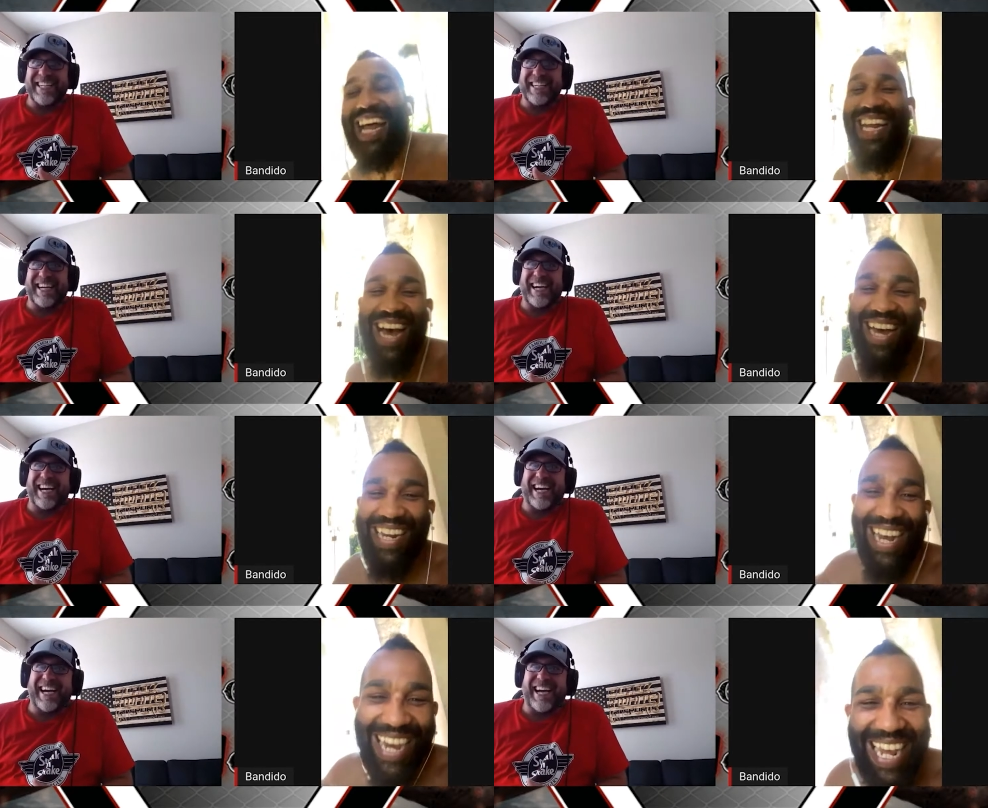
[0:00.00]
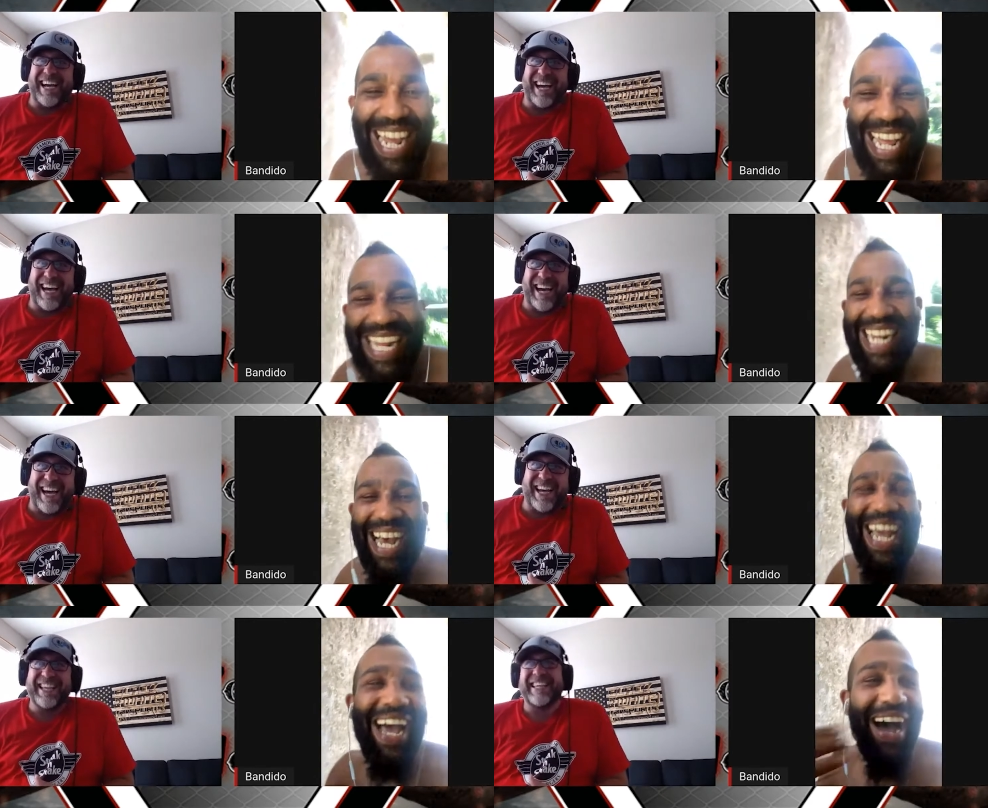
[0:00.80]
Speaker 1: no, no.
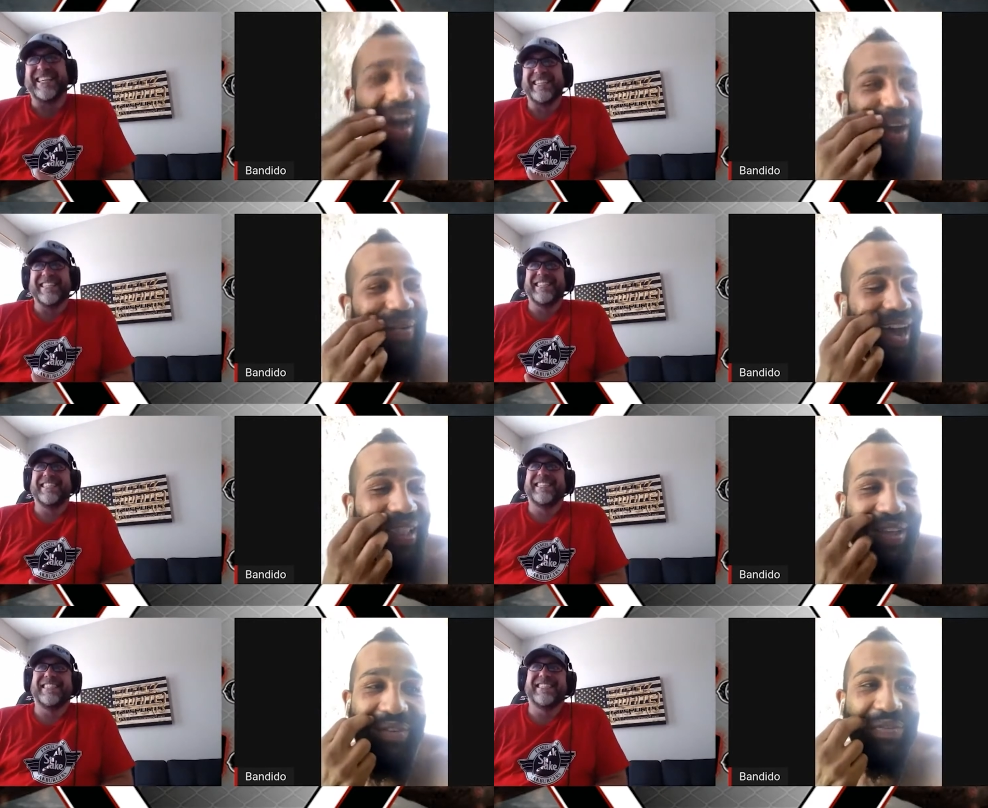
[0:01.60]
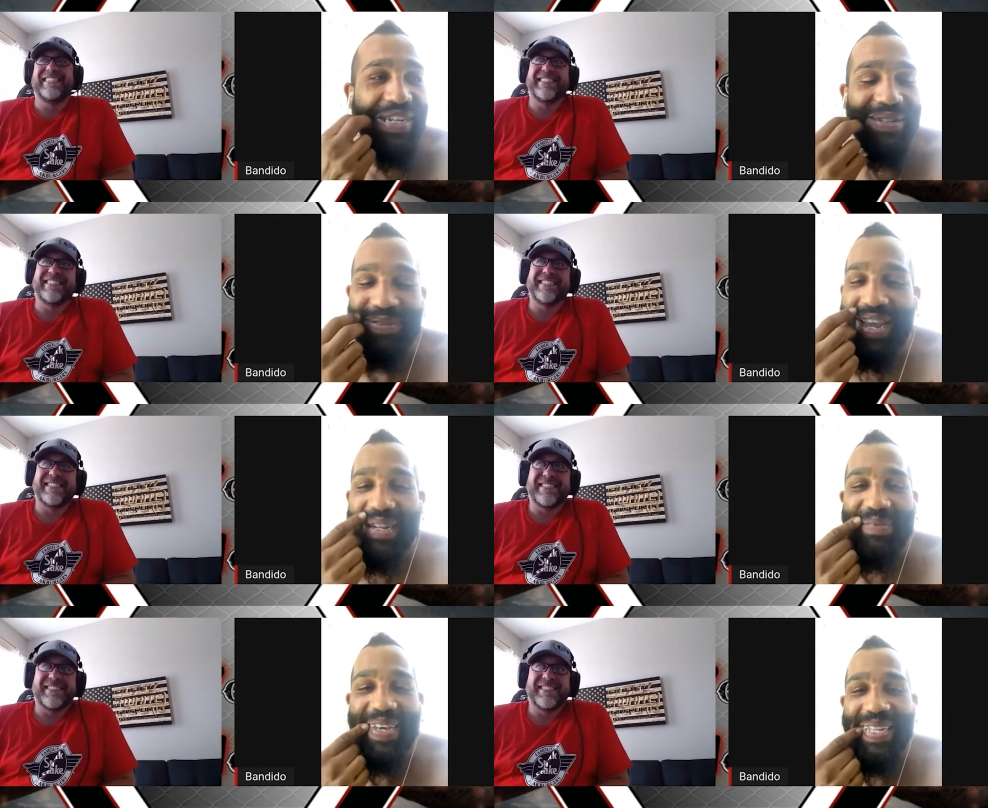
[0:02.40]
um, I love reading,
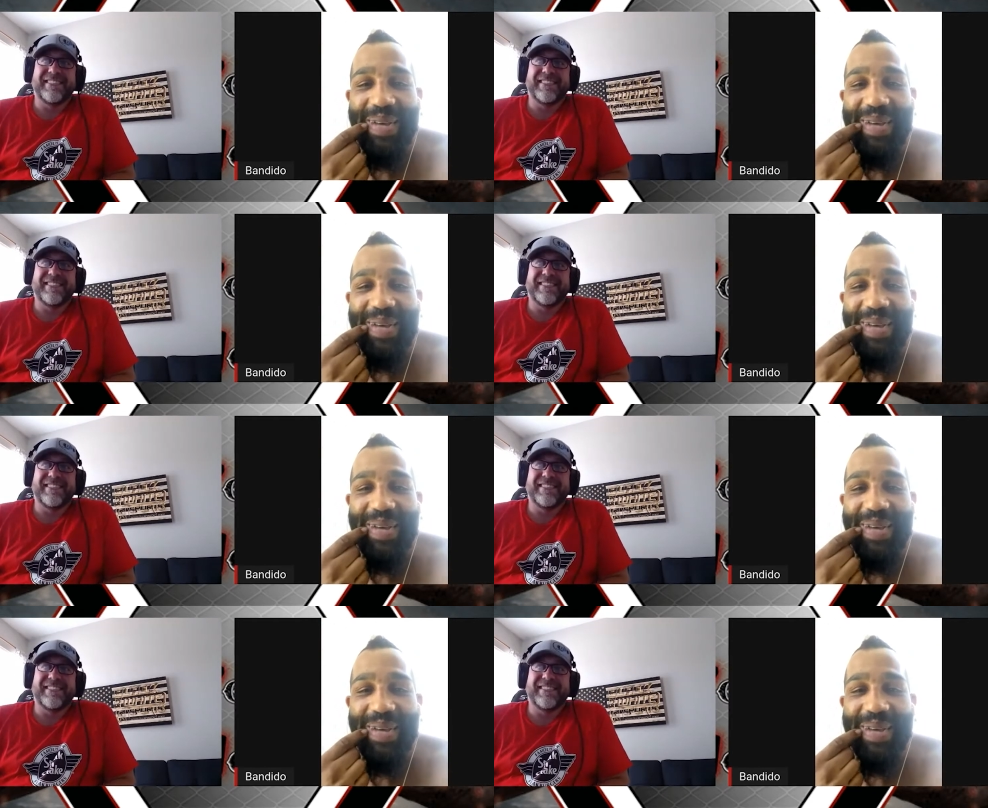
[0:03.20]
writing, man.